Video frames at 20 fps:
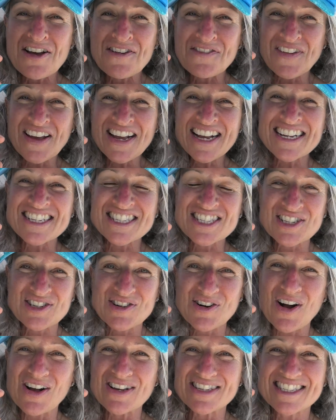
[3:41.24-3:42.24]
fingers
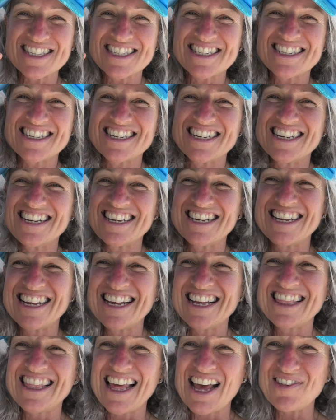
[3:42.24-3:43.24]
crossed
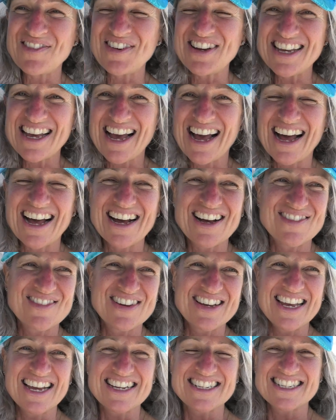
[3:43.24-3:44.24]
that we
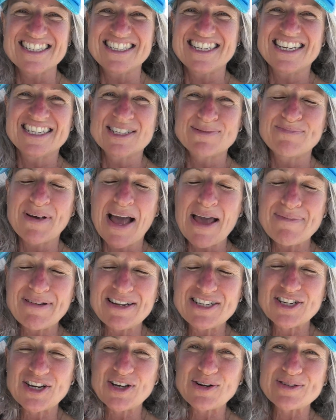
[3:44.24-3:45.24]
get to see some
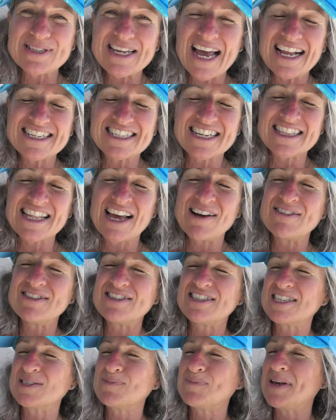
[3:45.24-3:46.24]
baby turtles hatching. That
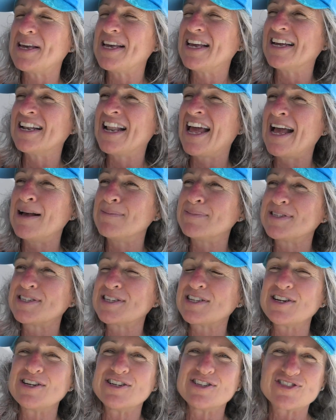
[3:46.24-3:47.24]
would just be an
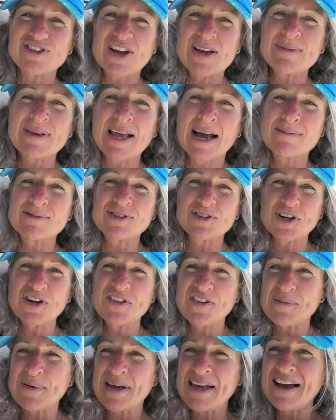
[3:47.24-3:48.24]
absolute dream come
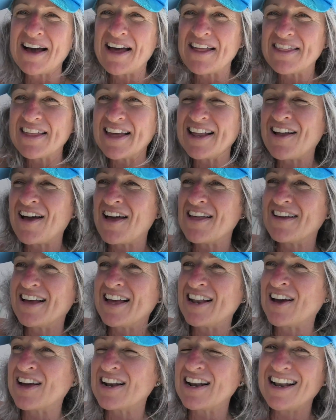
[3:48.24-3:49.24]
true for me, and
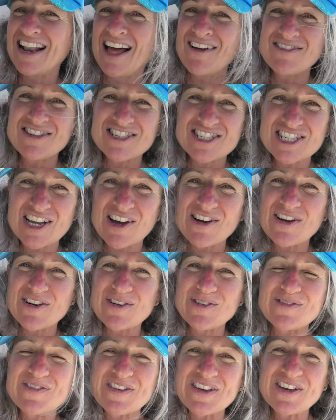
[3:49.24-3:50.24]
I'd love to show it
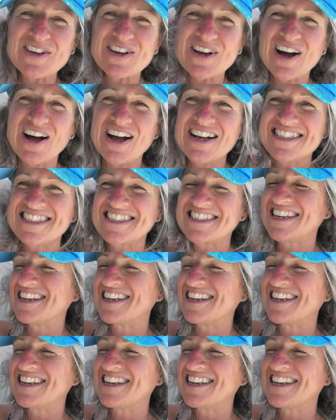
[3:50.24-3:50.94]
all for you guys.